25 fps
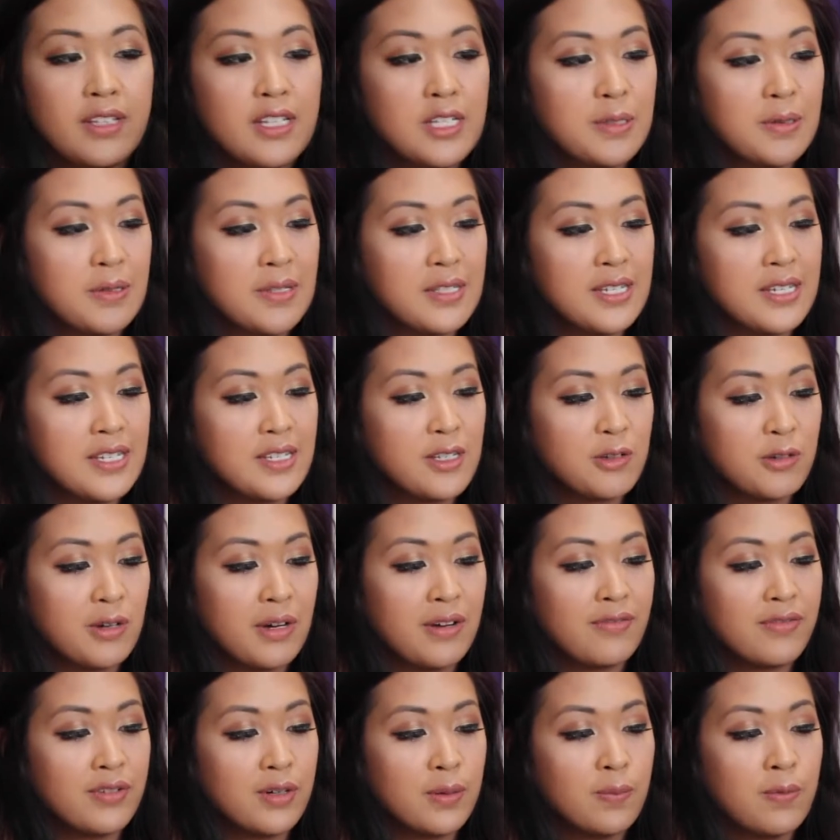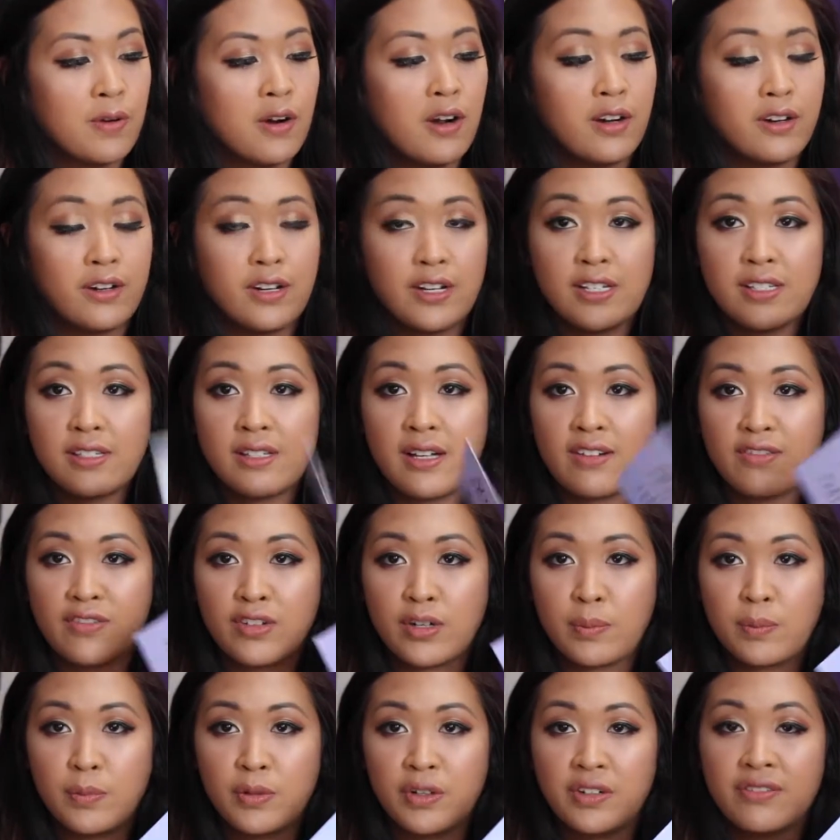This one says, "Strive for progress, not
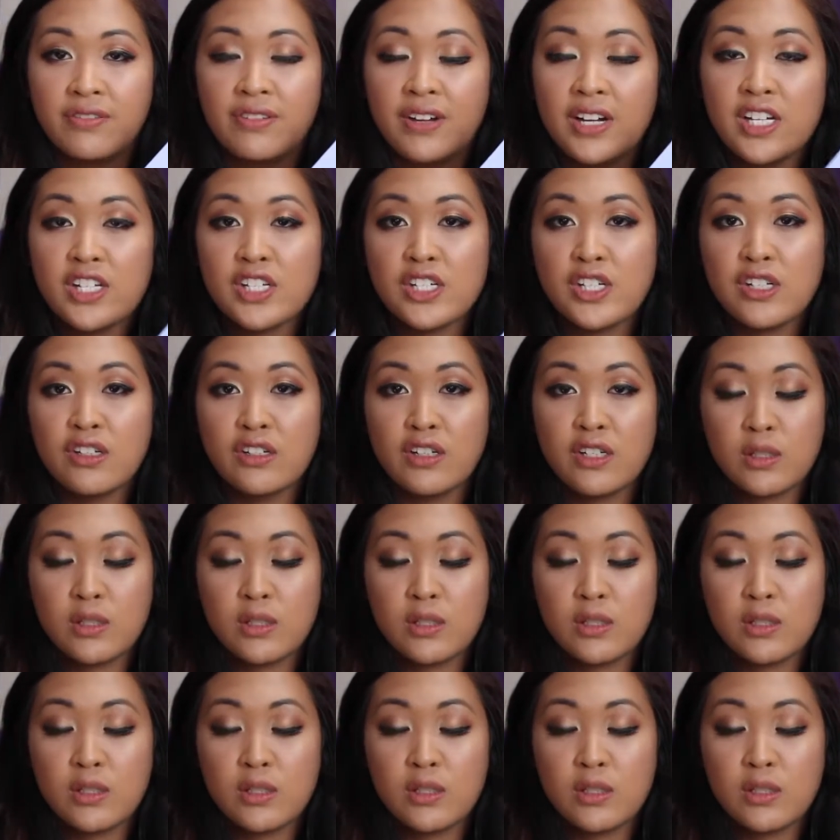for perfection."